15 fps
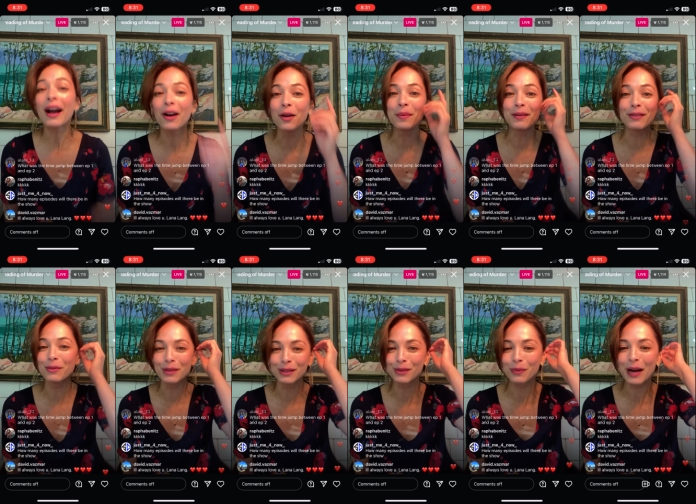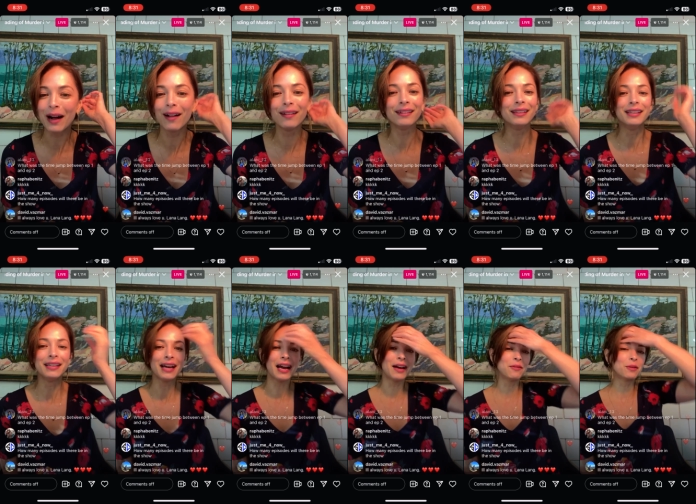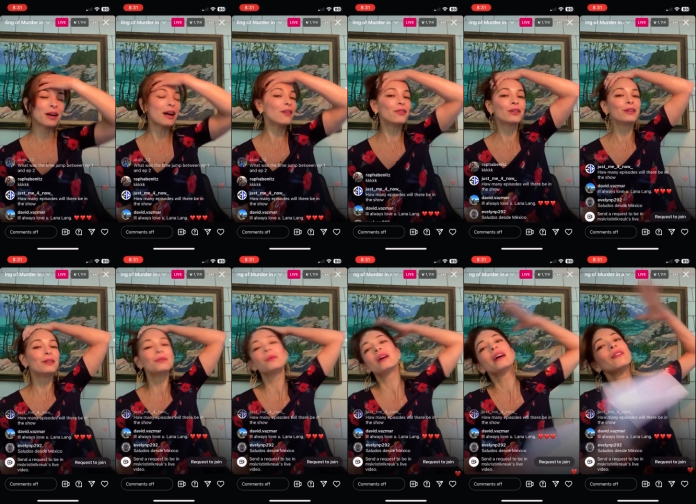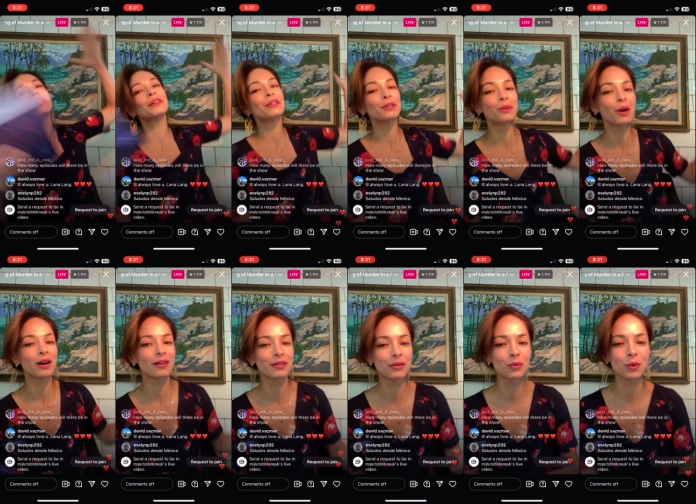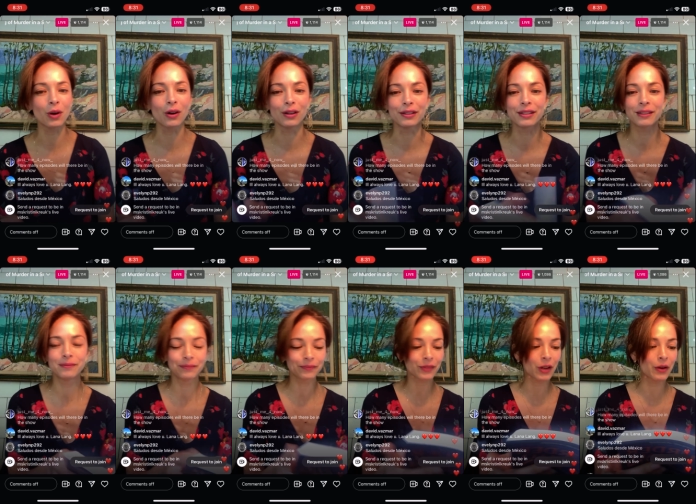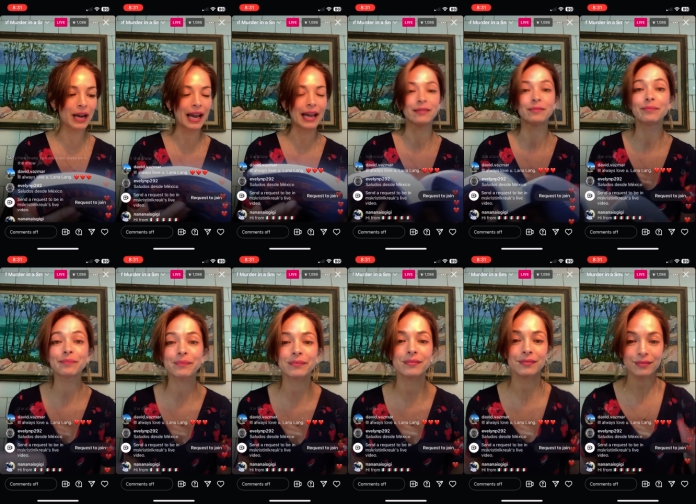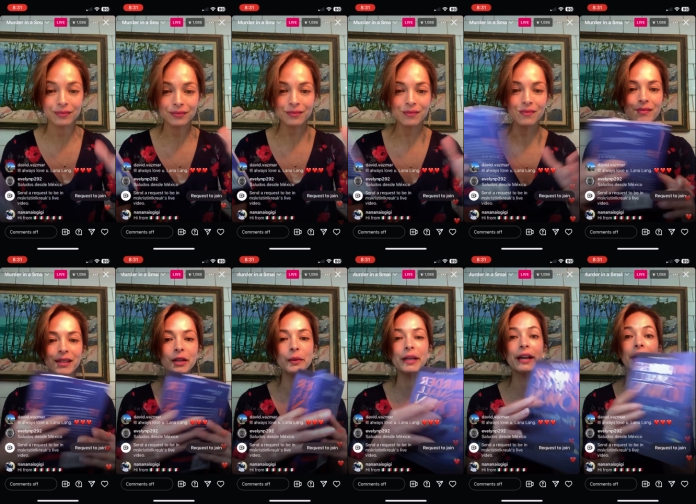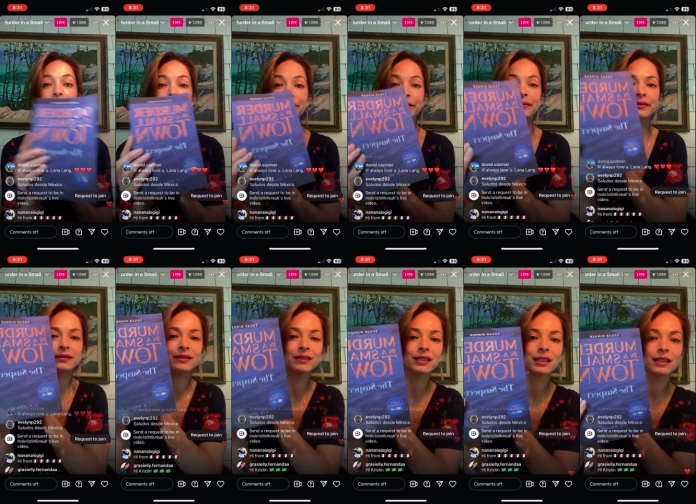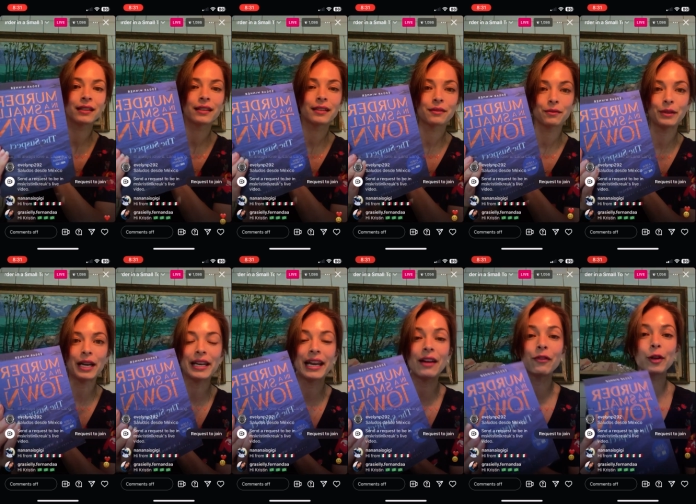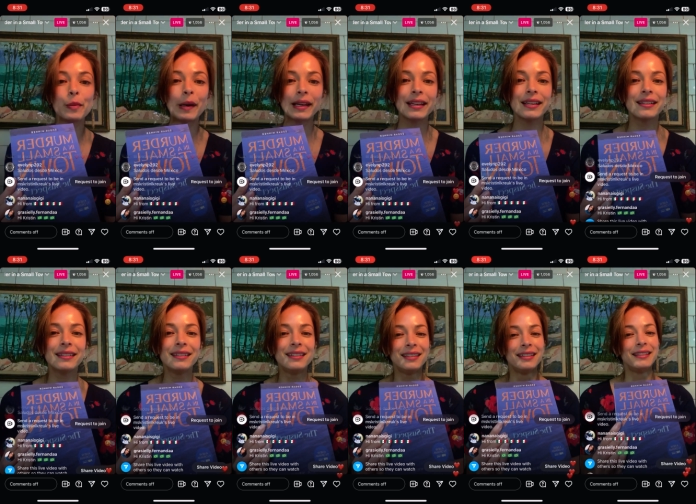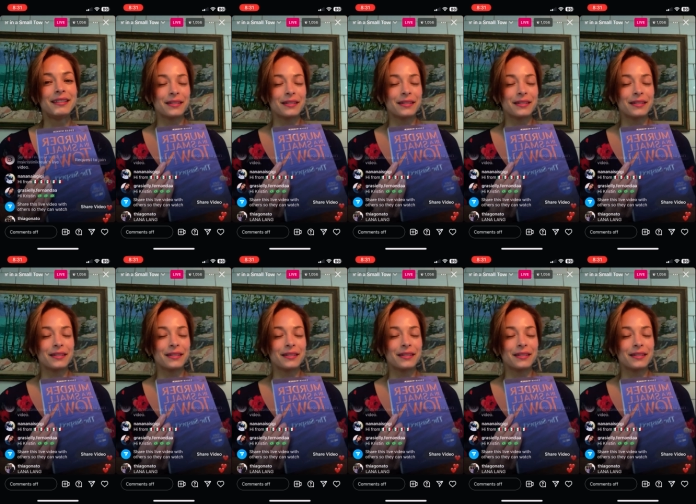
I hope everyone's well uh, wherever wherever you are in the world. Okay, here we go. Ready, everybody?